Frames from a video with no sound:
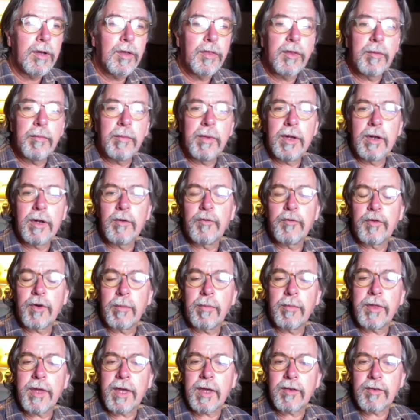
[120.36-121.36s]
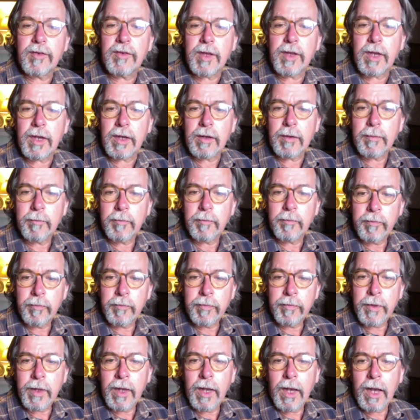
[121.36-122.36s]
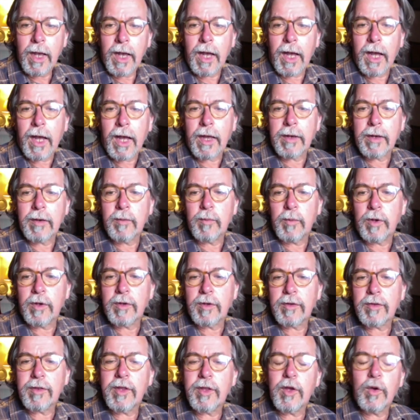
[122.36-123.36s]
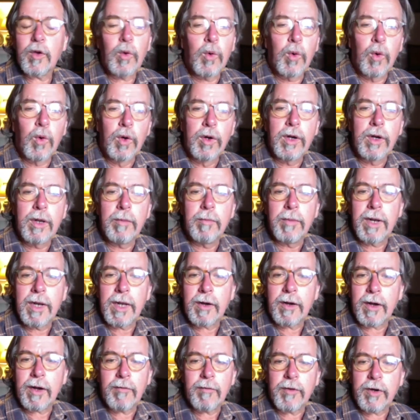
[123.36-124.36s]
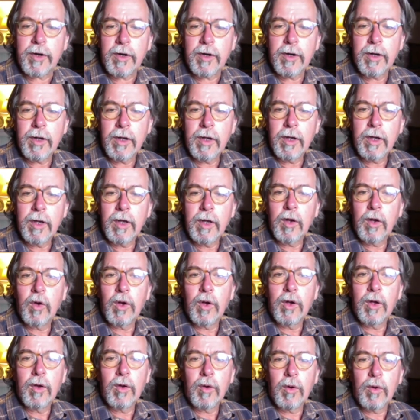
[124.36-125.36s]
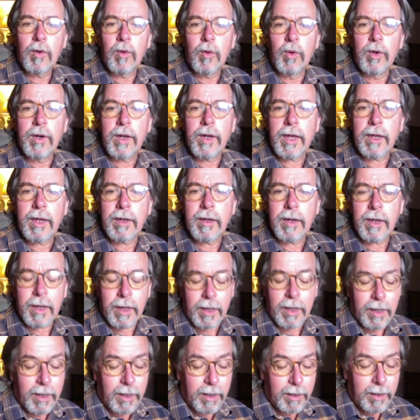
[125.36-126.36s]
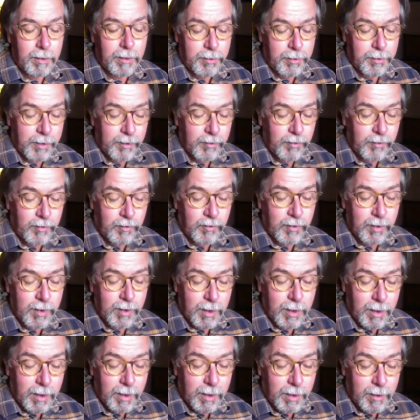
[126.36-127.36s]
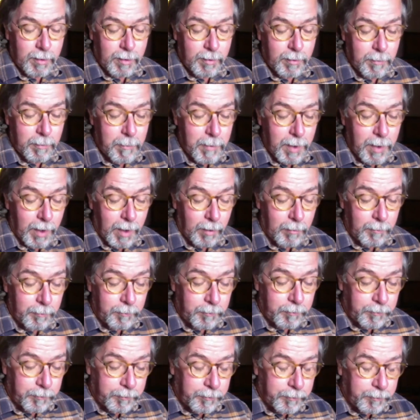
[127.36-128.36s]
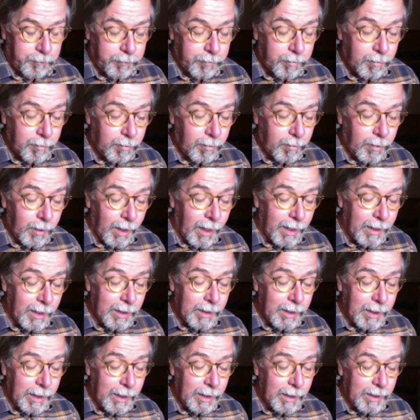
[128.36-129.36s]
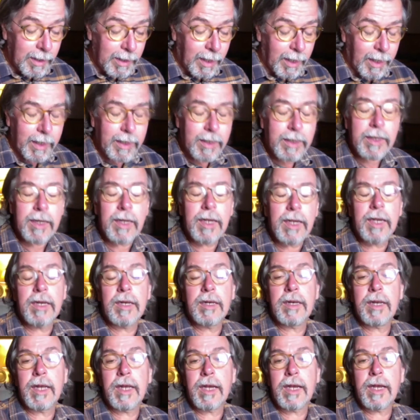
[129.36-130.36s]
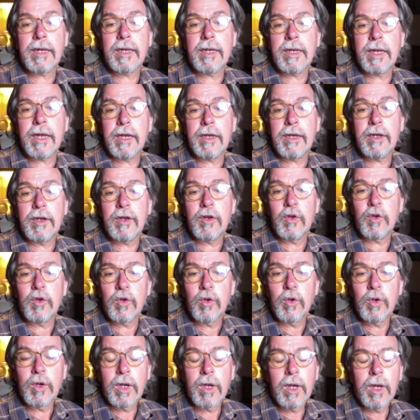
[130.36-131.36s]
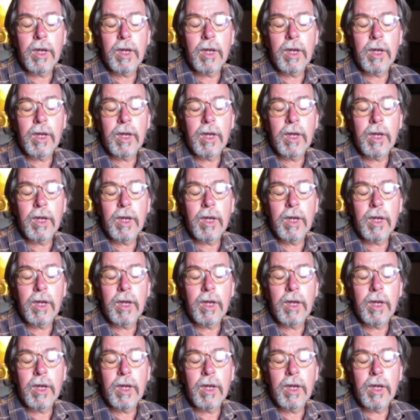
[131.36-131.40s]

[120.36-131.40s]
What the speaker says: the mill from the estate and was the only miller ever owning this mill. And he died in 1982.